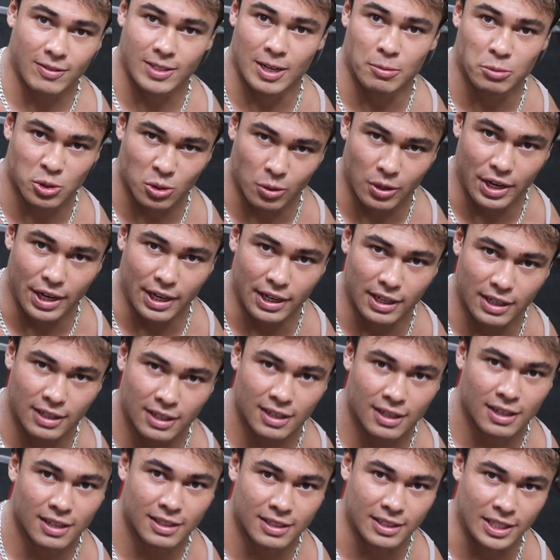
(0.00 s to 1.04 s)
times a day
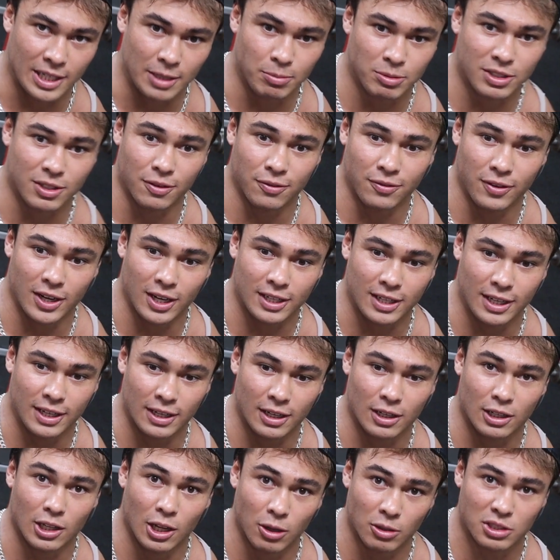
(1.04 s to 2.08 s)
keeps the
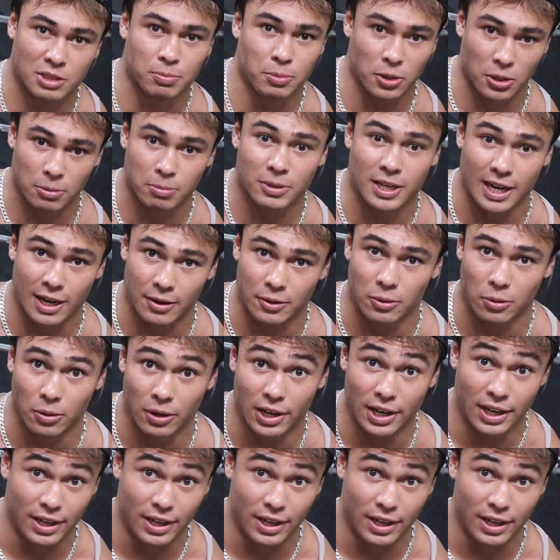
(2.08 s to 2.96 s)
fucking low sperm count away.